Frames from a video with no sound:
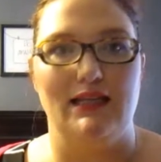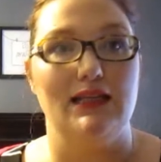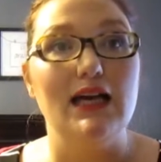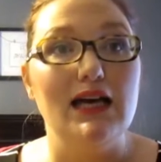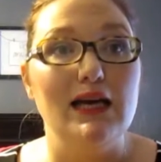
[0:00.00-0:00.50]

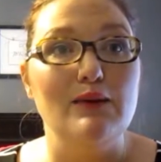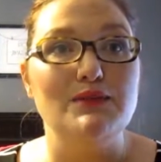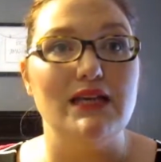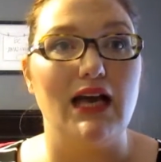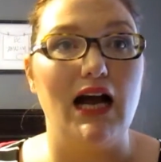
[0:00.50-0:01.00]

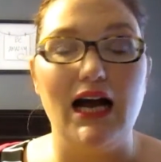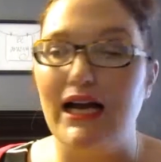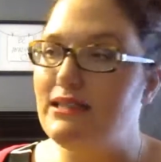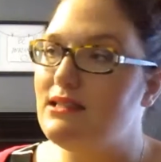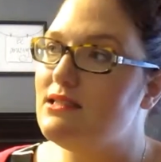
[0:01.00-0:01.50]
lips and
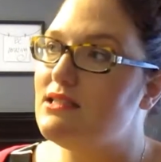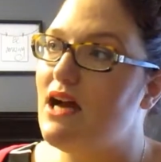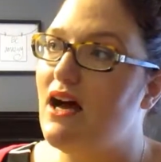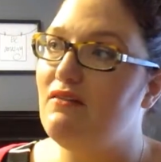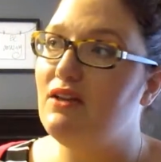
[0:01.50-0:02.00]
eyes and
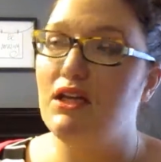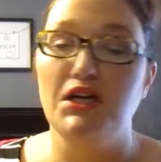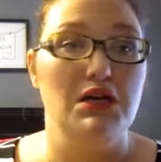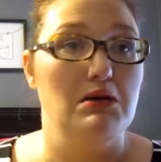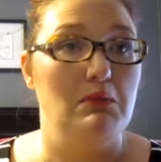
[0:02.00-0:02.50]
stuff.
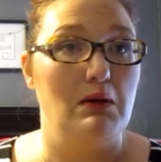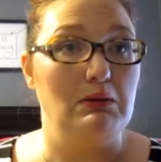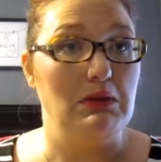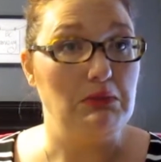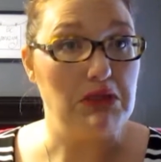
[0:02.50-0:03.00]
Mommy
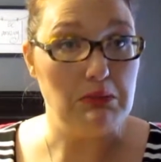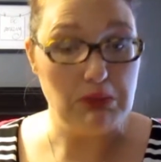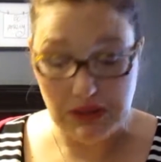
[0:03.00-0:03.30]
might be keeping